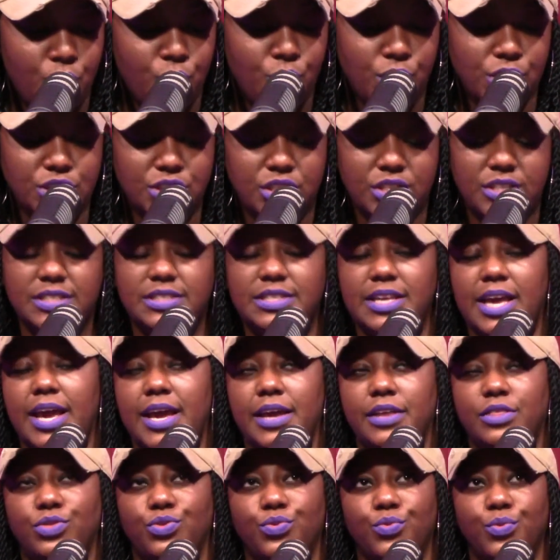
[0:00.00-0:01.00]
want you to
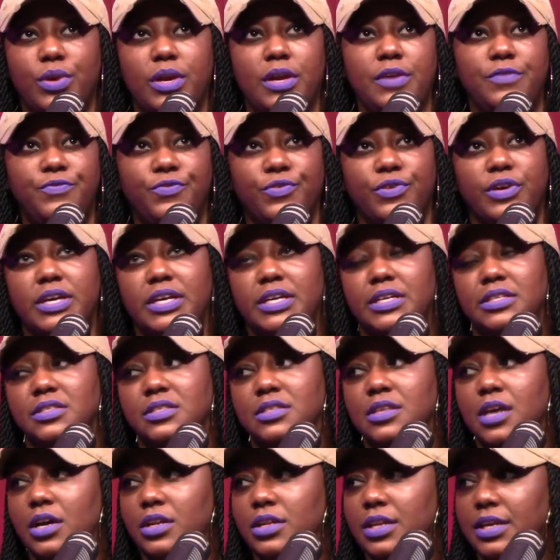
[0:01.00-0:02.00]
tag 3
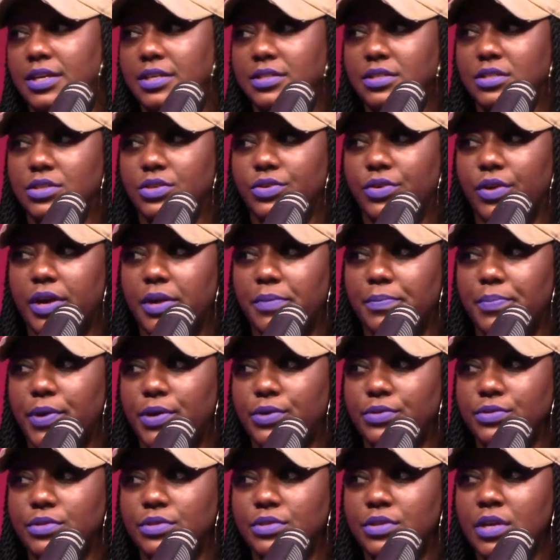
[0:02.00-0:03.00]
friends on the Instagram
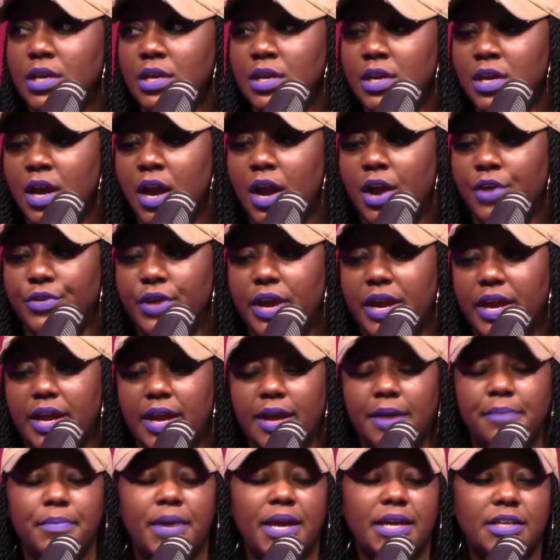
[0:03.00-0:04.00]
post. All right.
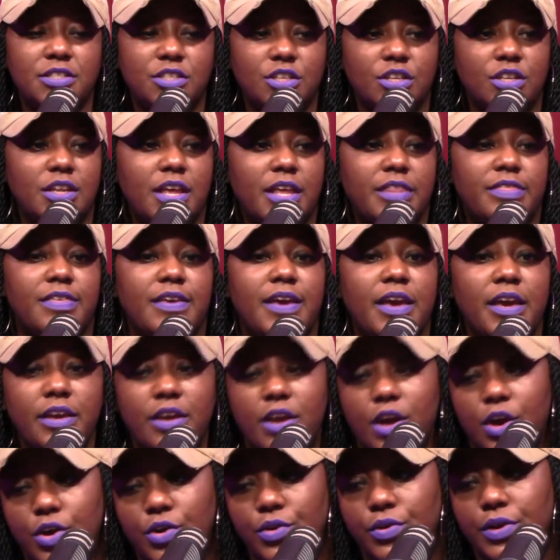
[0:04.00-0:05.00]
And make sure that they
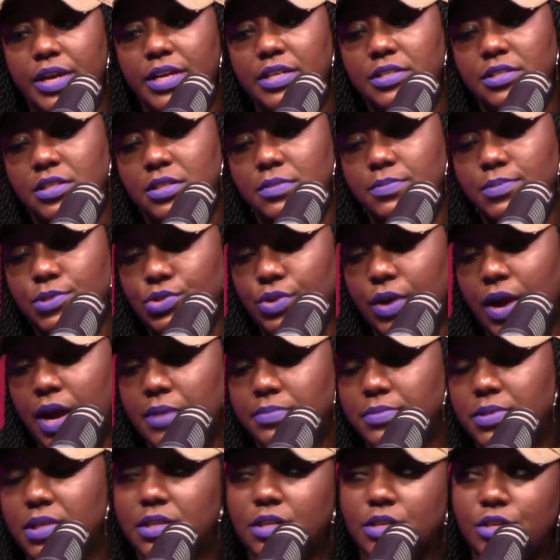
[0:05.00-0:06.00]
go and
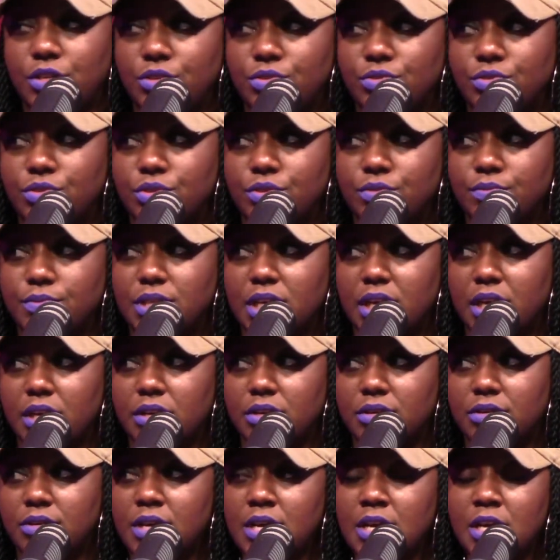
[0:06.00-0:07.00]
subscribe to the YouTube
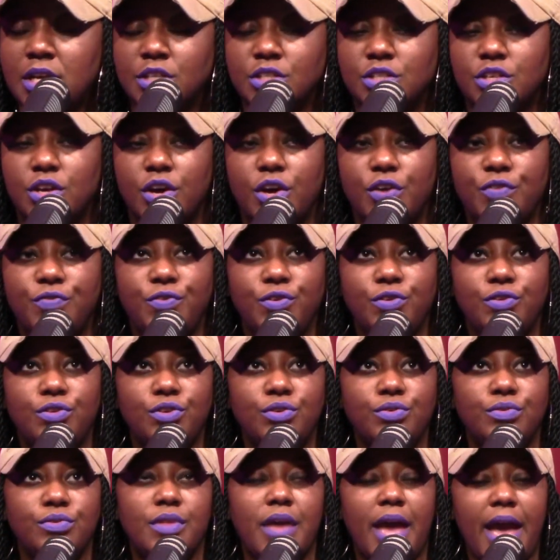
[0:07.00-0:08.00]
channel. So if you
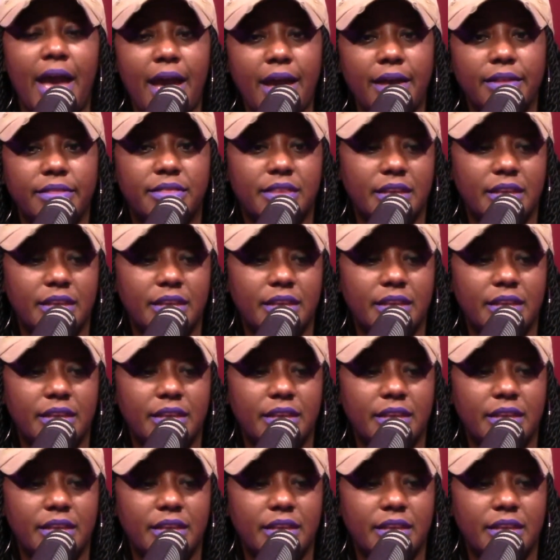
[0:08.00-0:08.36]
do that,